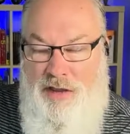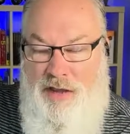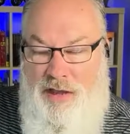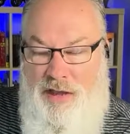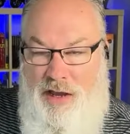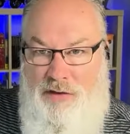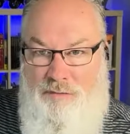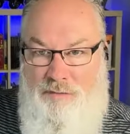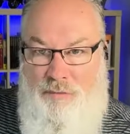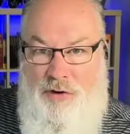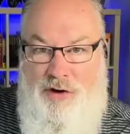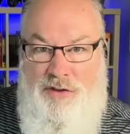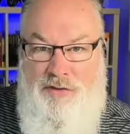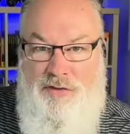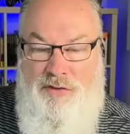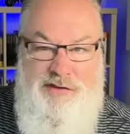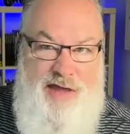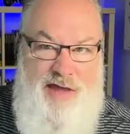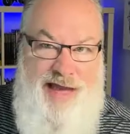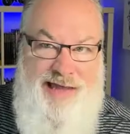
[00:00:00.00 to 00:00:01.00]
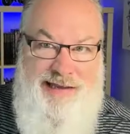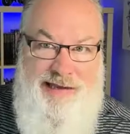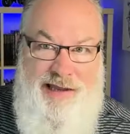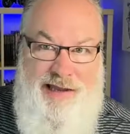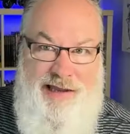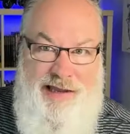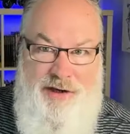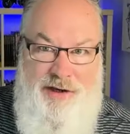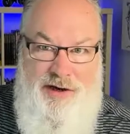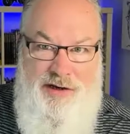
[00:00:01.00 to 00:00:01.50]
One of the things I like
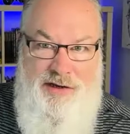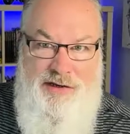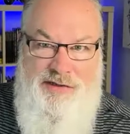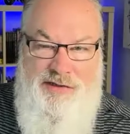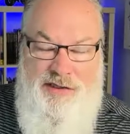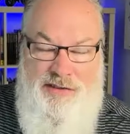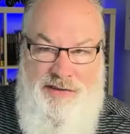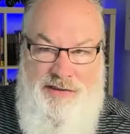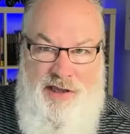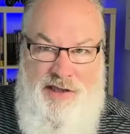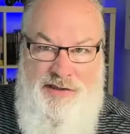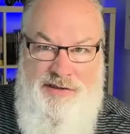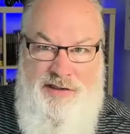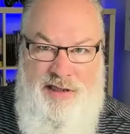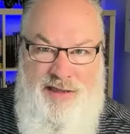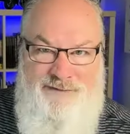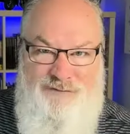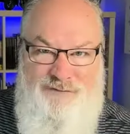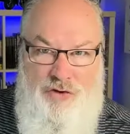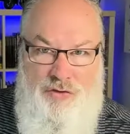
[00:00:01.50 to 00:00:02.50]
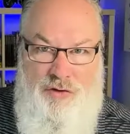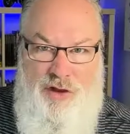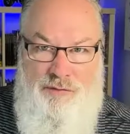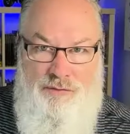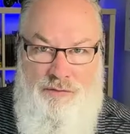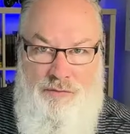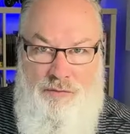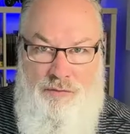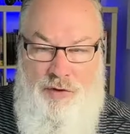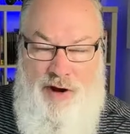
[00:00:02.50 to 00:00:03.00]
about it is it does give
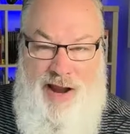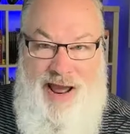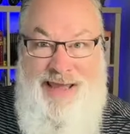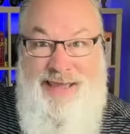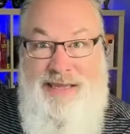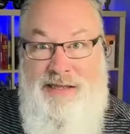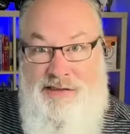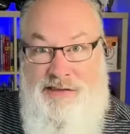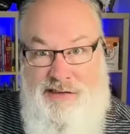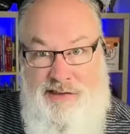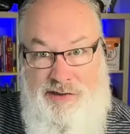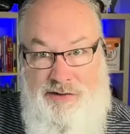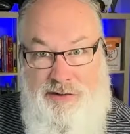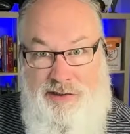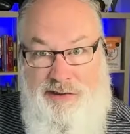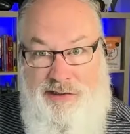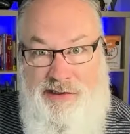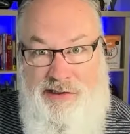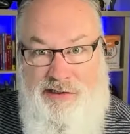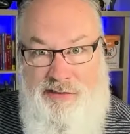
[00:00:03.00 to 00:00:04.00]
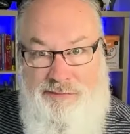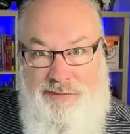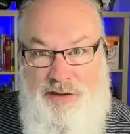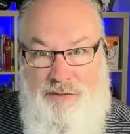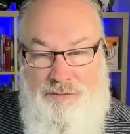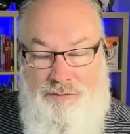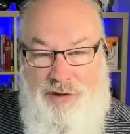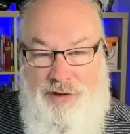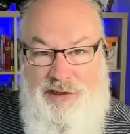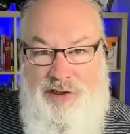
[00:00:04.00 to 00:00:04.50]
you what I consider at least to be a
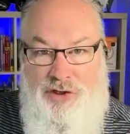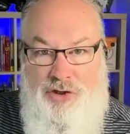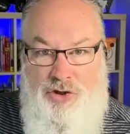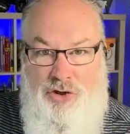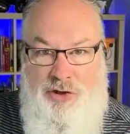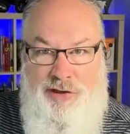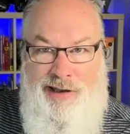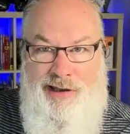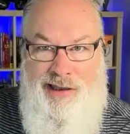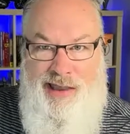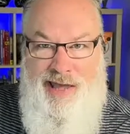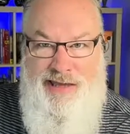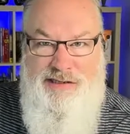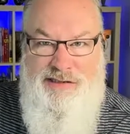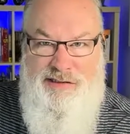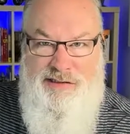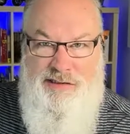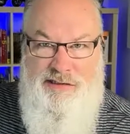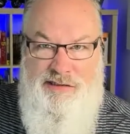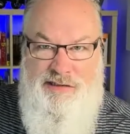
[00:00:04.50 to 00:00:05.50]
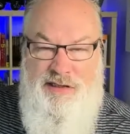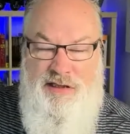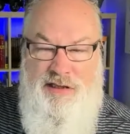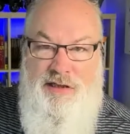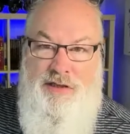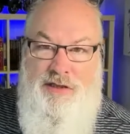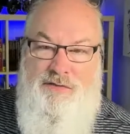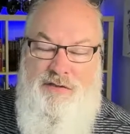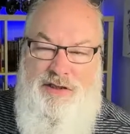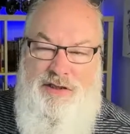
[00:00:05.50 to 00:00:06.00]
really good license
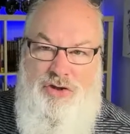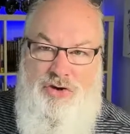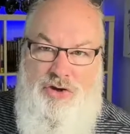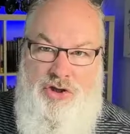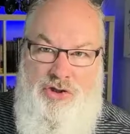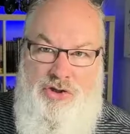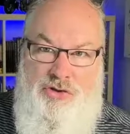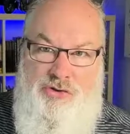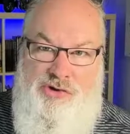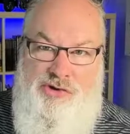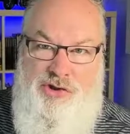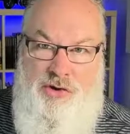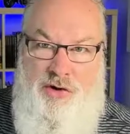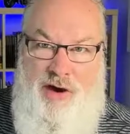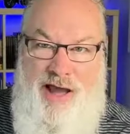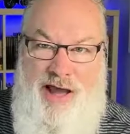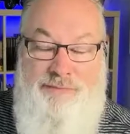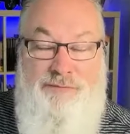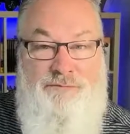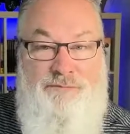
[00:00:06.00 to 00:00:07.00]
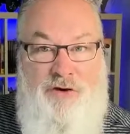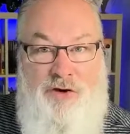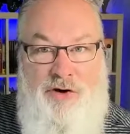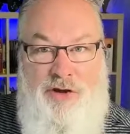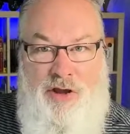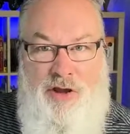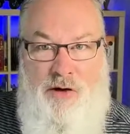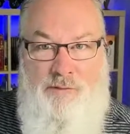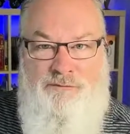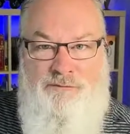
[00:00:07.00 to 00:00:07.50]
that you can use. So I'm
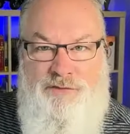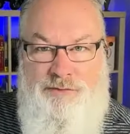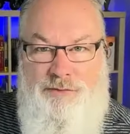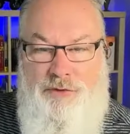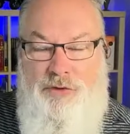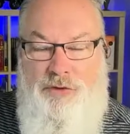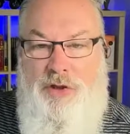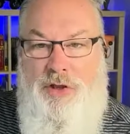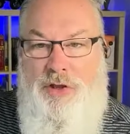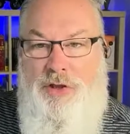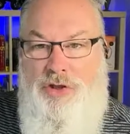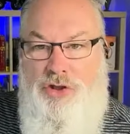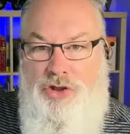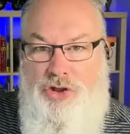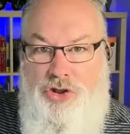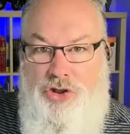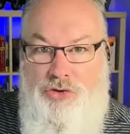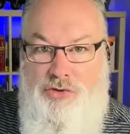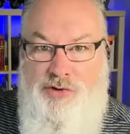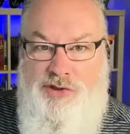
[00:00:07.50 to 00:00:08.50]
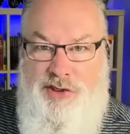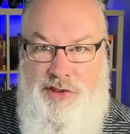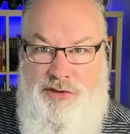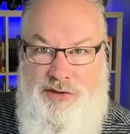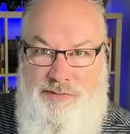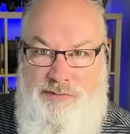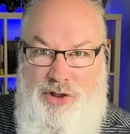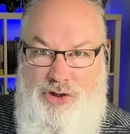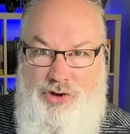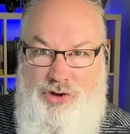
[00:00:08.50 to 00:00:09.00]
very comfortable
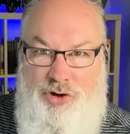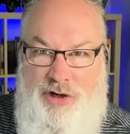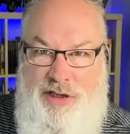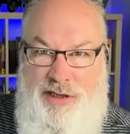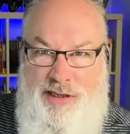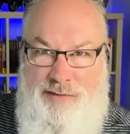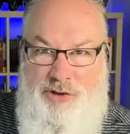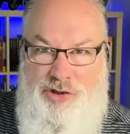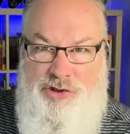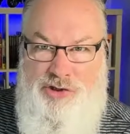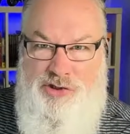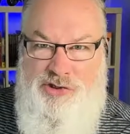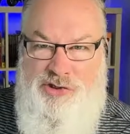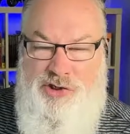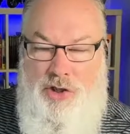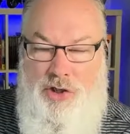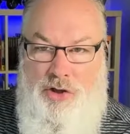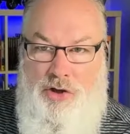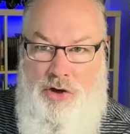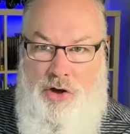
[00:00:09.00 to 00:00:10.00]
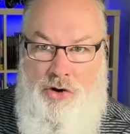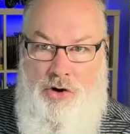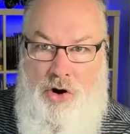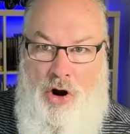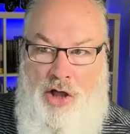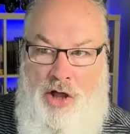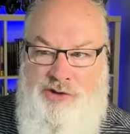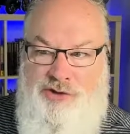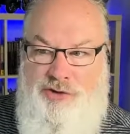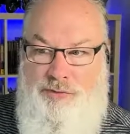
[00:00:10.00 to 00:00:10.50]
using the Midjourney images
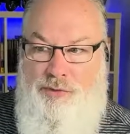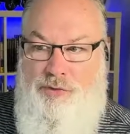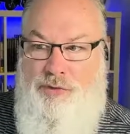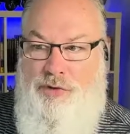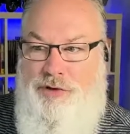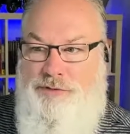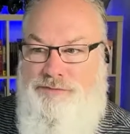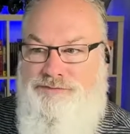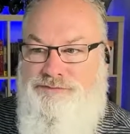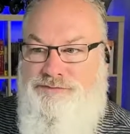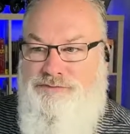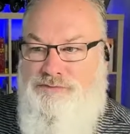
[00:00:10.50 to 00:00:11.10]
across the board.